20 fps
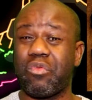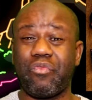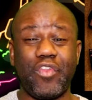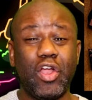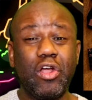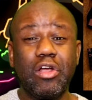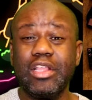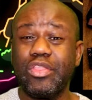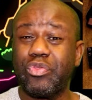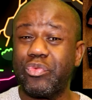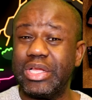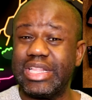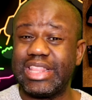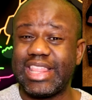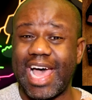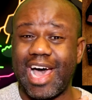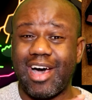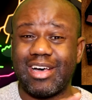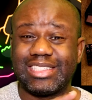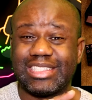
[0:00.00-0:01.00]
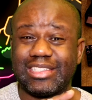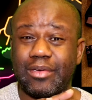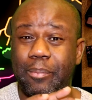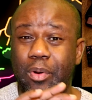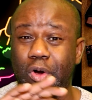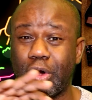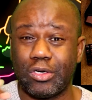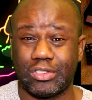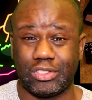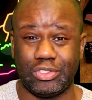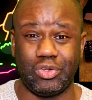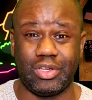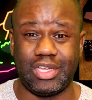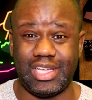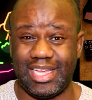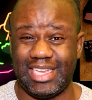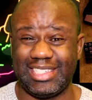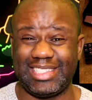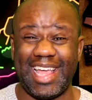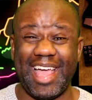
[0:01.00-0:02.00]
33,000 personal
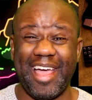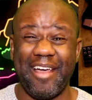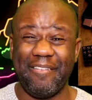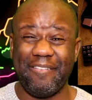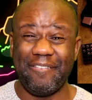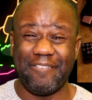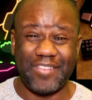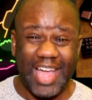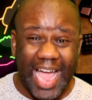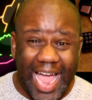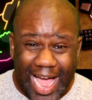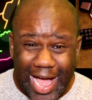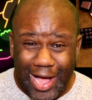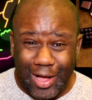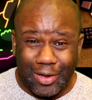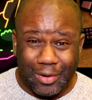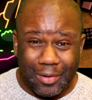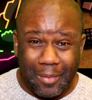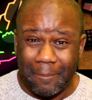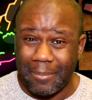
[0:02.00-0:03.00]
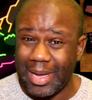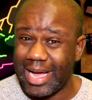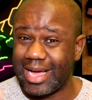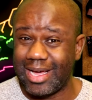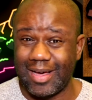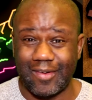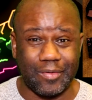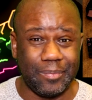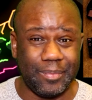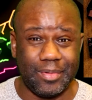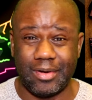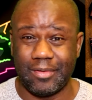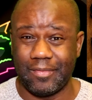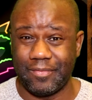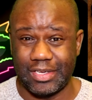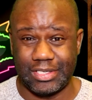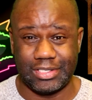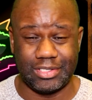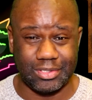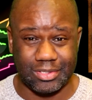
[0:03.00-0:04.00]
guns found by government
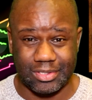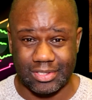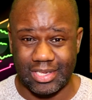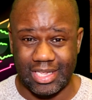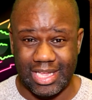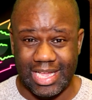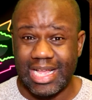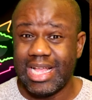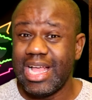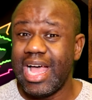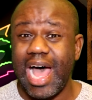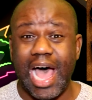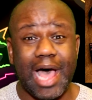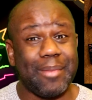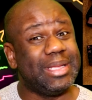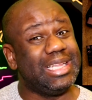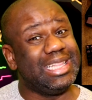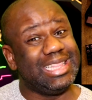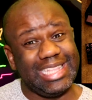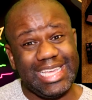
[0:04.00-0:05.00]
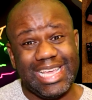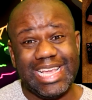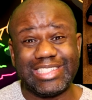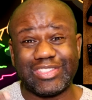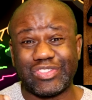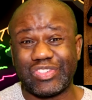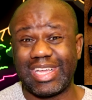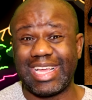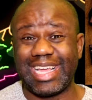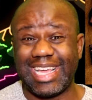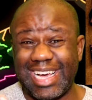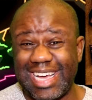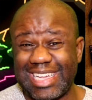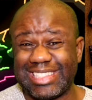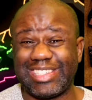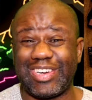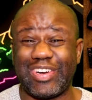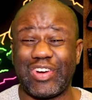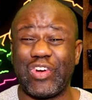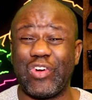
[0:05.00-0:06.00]
officials. I mean, these are the guns
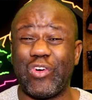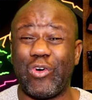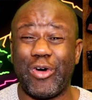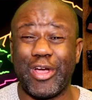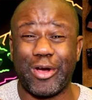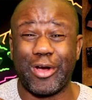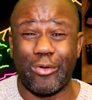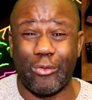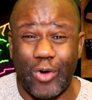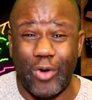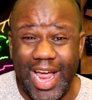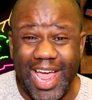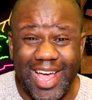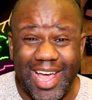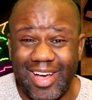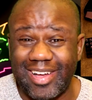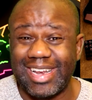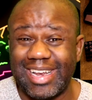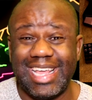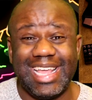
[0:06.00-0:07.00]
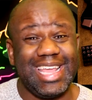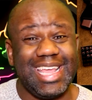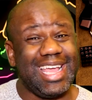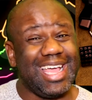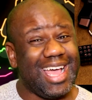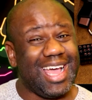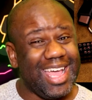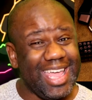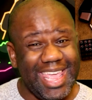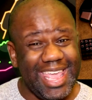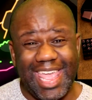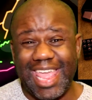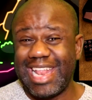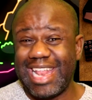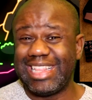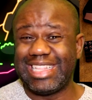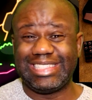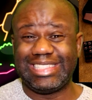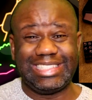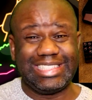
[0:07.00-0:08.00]
that are going around
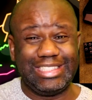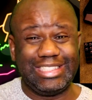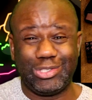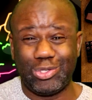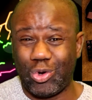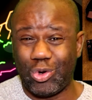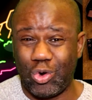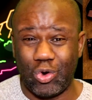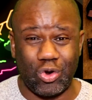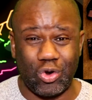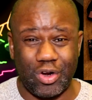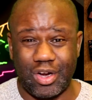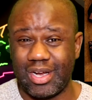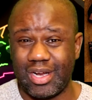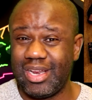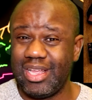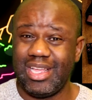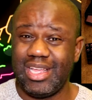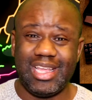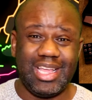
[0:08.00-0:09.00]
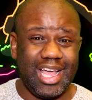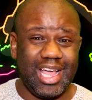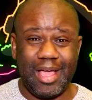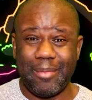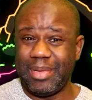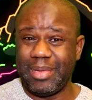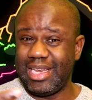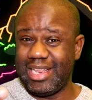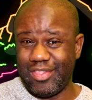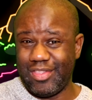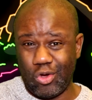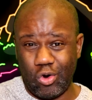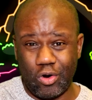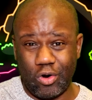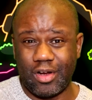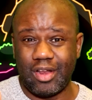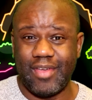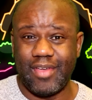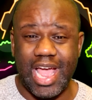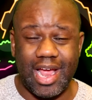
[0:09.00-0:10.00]
in the Central Horn, I mean, in the
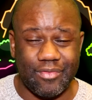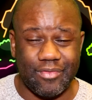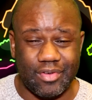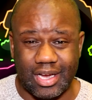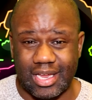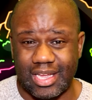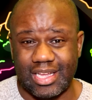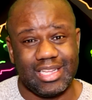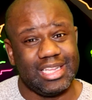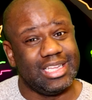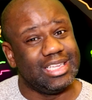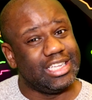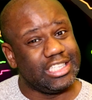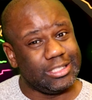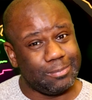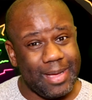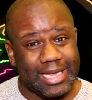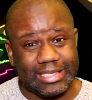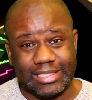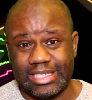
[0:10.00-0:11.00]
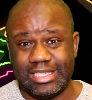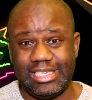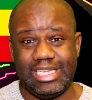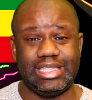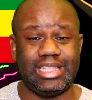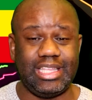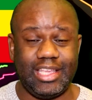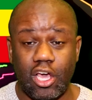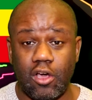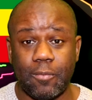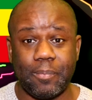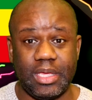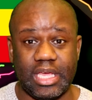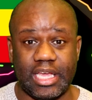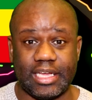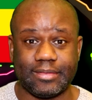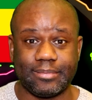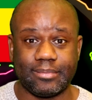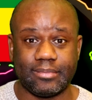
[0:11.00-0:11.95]
Horn of Africa, especially in Ethiopia.